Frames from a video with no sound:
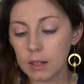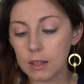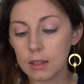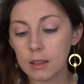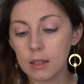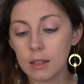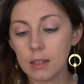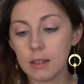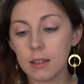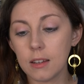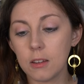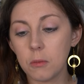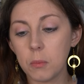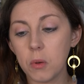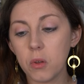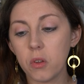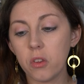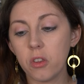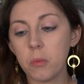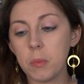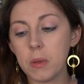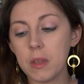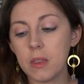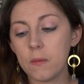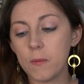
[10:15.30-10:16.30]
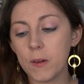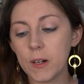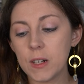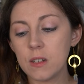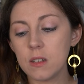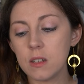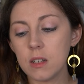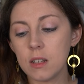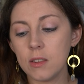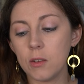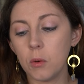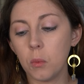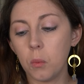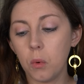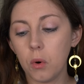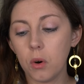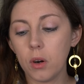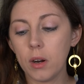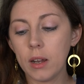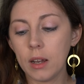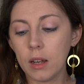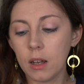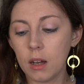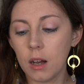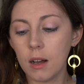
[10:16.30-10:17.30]
This is supposed to be the first in the
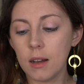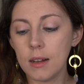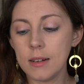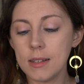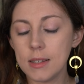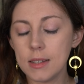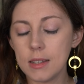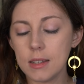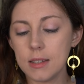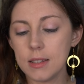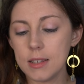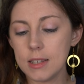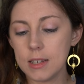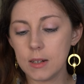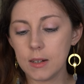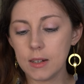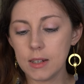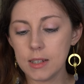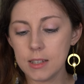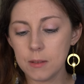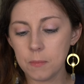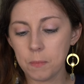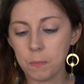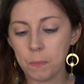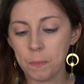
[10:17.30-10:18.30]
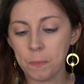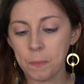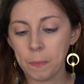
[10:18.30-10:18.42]
Warring Gods series.